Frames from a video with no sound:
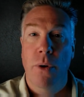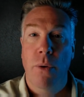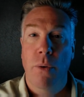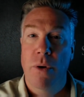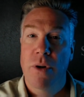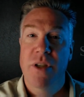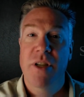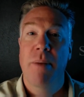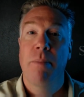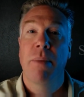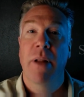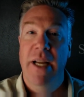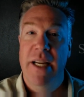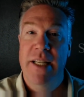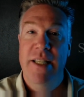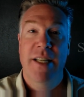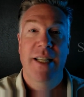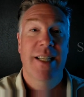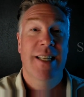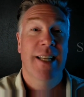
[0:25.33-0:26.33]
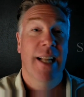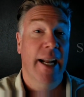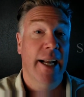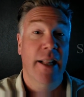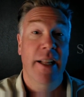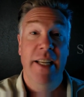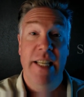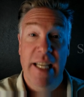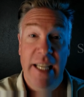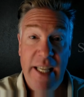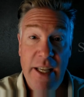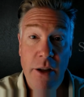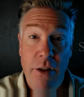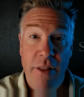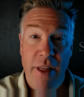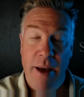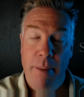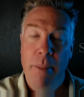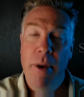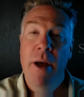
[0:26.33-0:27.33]
or someplace that's likely to
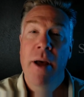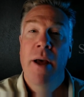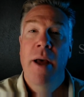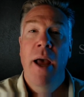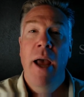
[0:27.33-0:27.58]
kill them,